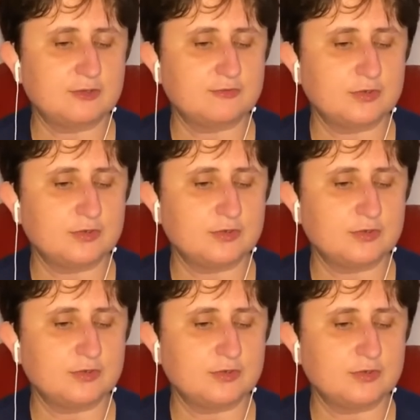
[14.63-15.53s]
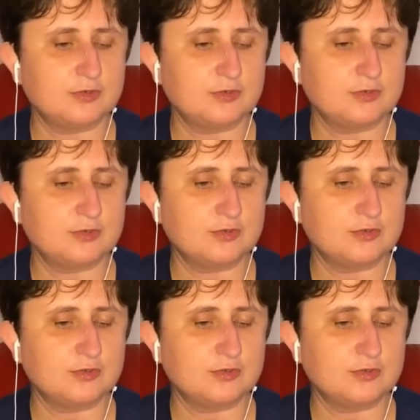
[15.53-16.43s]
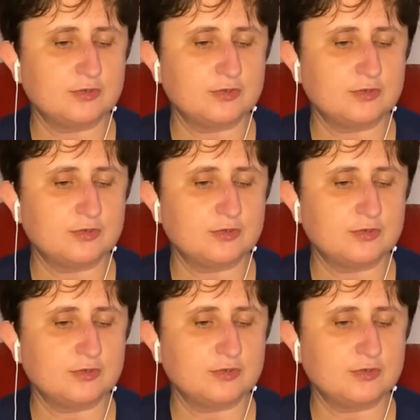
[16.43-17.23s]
(silence)